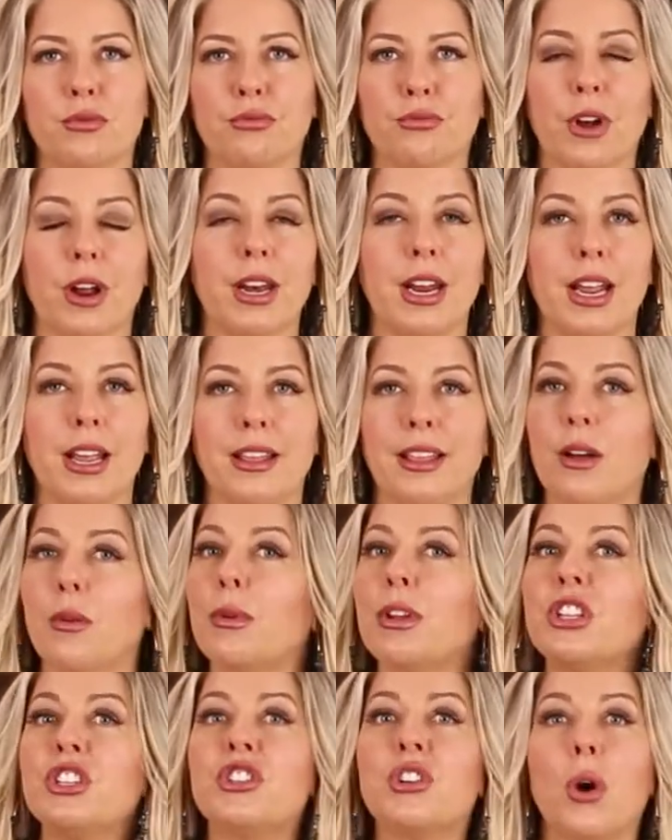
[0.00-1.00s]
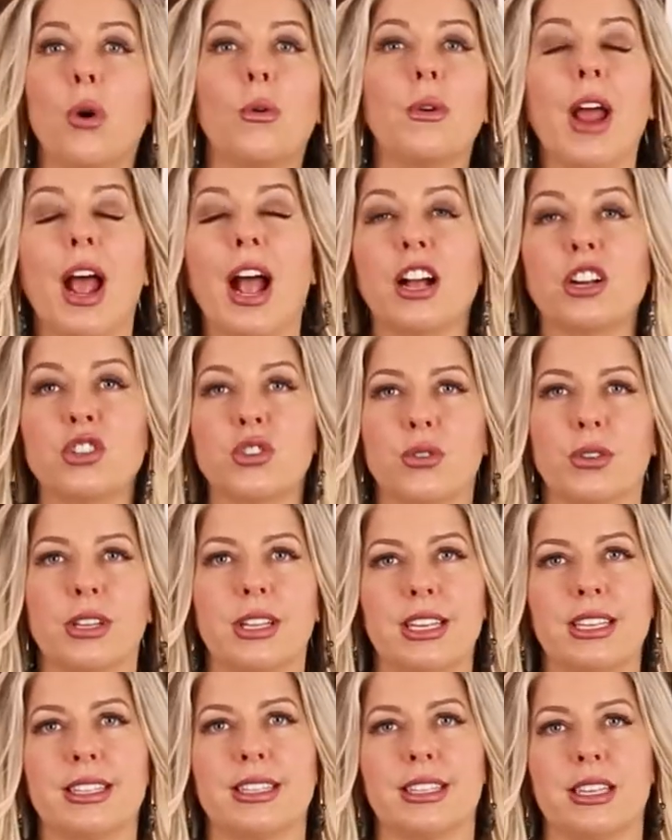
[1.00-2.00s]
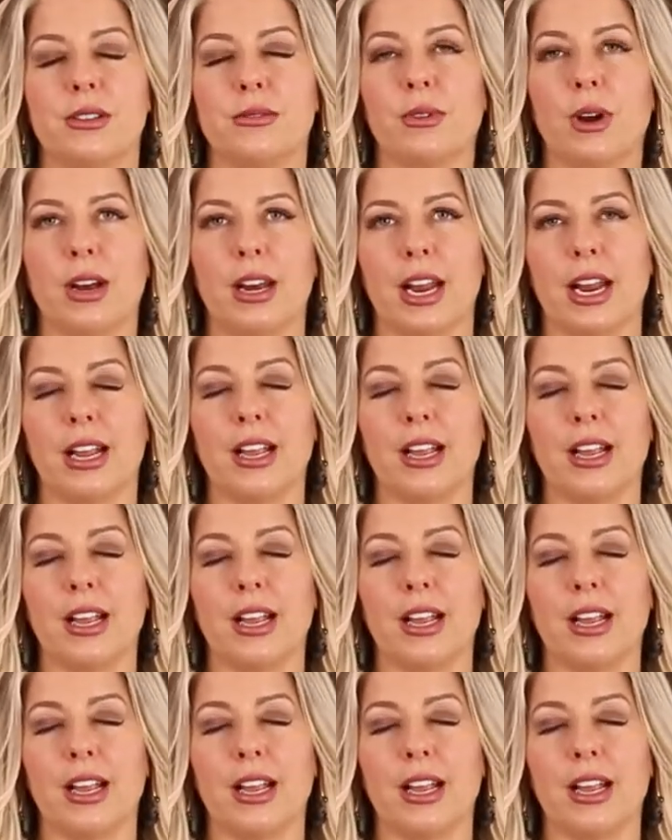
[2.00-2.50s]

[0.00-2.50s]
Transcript: running that we don't actually see running.